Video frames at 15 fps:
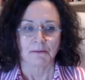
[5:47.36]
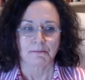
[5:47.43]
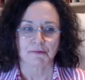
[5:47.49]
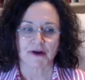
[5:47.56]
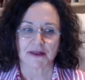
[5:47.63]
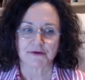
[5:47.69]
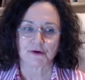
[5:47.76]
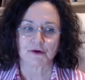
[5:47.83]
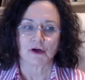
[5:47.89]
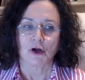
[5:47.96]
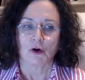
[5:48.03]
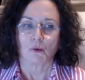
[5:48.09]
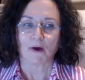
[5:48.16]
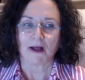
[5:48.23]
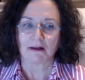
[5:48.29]
Brother,
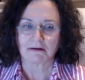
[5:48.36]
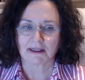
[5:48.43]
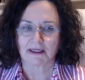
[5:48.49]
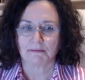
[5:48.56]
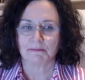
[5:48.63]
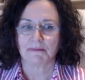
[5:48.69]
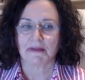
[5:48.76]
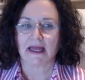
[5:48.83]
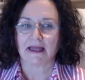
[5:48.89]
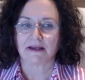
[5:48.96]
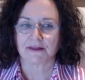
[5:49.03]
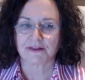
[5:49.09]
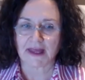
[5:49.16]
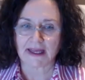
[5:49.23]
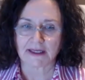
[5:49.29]
welcome
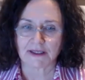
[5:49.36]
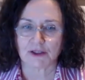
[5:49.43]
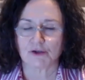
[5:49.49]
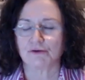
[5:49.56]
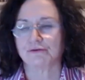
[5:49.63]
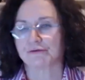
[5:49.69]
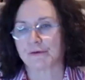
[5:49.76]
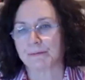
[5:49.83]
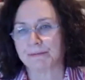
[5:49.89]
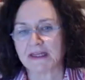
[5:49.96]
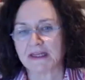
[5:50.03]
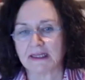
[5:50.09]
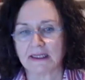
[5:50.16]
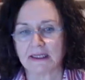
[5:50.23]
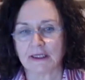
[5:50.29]
and thank you for
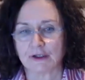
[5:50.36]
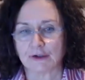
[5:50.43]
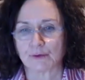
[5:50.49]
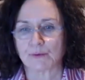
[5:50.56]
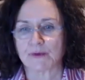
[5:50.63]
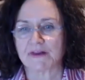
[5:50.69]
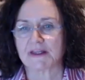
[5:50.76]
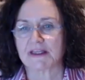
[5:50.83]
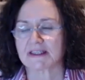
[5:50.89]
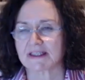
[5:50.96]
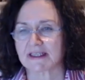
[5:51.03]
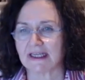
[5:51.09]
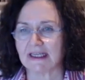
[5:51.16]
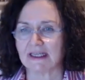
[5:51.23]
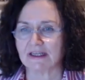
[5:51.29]
being here with
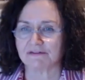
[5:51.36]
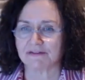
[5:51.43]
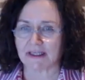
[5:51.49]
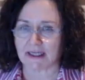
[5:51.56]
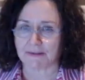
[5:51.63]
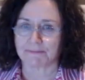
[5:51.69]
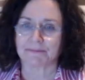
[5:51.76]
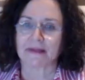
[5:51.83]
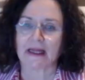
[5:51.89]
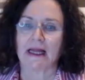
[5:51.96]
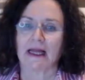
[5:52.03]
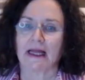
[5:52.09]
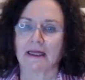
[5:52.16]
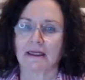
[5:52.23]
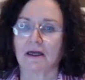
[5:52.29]
this evening.
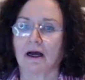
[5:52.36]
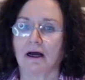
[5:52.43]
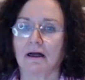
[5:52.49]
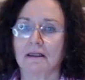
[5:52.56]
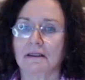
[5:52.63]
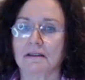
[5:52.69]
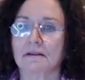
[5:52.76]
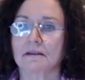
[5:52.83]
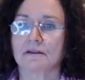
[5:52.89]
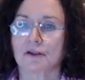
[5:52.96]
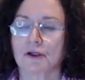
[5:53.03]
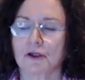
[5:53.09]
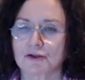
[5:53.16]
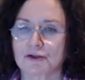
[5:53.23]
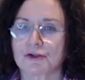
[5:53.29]
And I'll
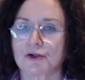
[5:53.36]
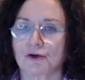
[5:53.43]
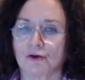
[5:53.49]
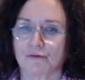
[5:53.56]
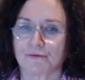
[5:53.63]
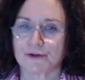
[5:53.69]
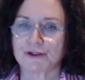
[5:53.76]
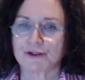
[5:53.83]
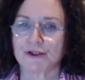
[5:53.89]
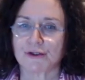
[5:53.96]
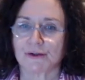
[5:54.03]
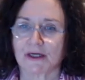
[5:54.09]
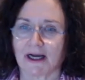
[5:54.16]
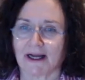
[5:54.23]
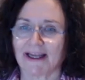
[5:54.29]
turn it over to
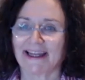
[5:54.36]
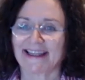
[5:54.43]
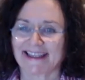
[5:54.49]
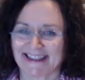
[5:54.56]
you, Guy.